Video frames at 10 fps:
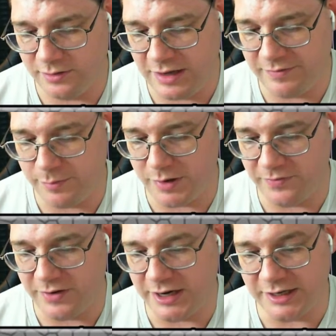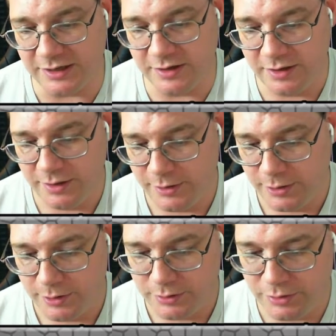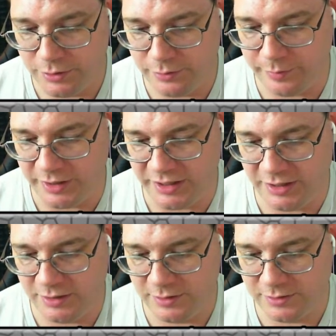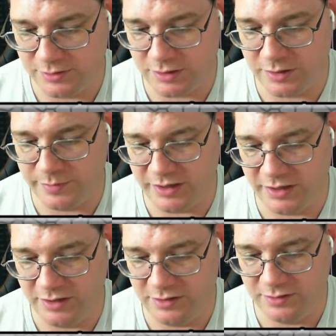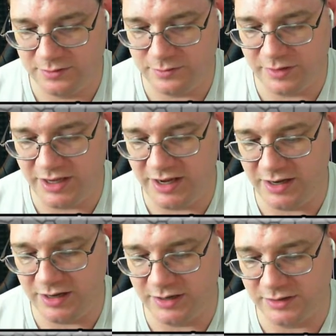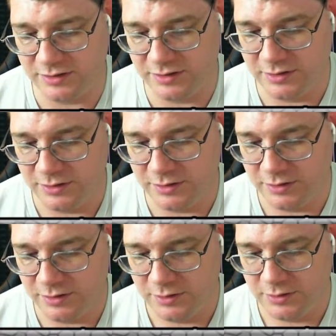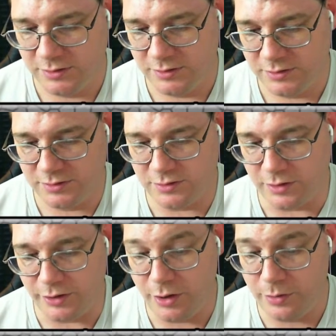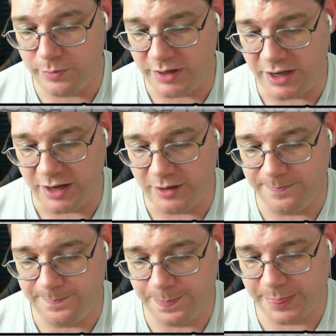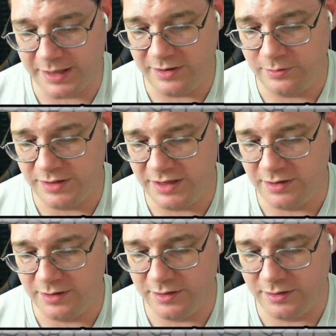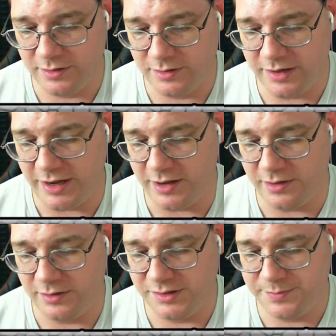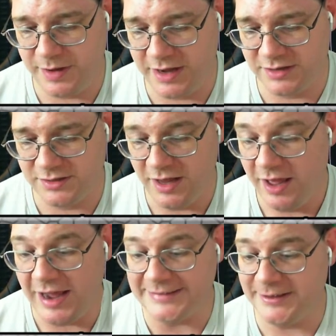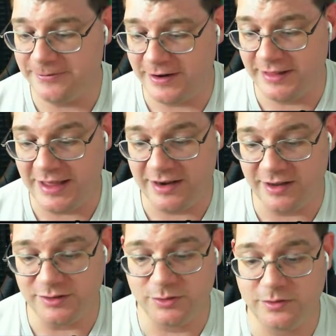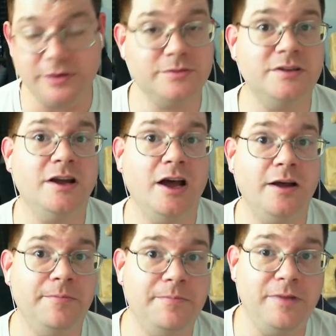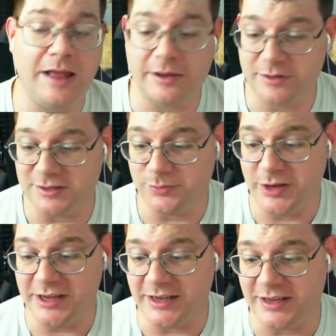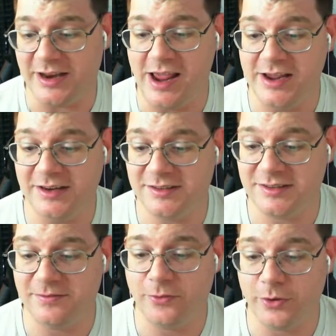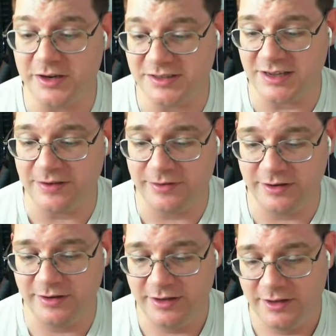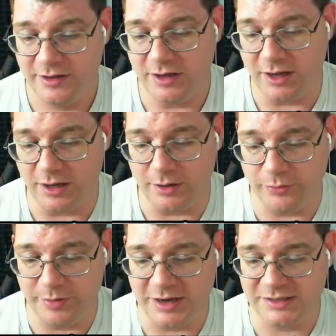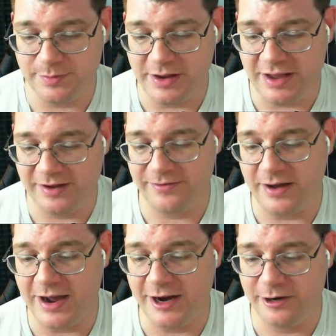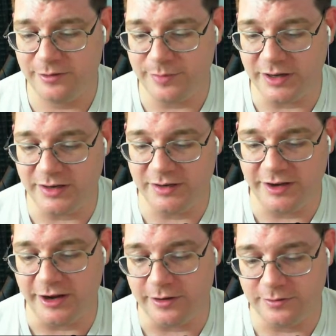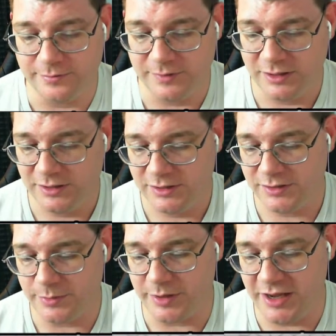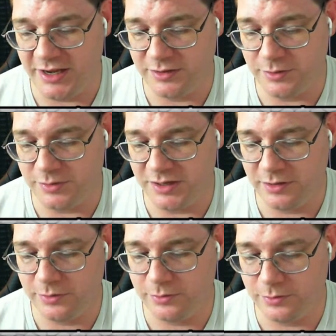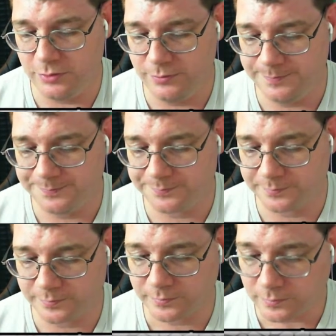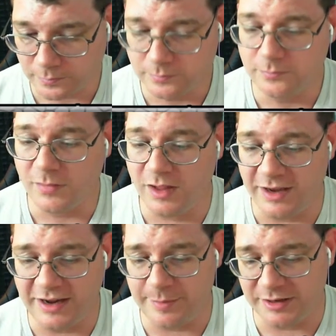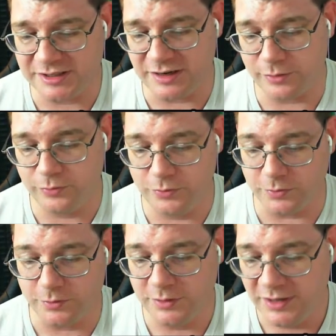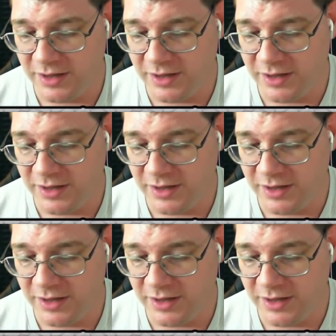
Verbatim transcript: Haven't been finding too many. Starmie, we can't. Star you, we can't. I don't think yeah, it's maxed. I did find that uh, Tauros uh, out this weekend, eight forty-seven. Uh, would be have higher, but you know, so we can't do Tentacool. I got my Tentacruel.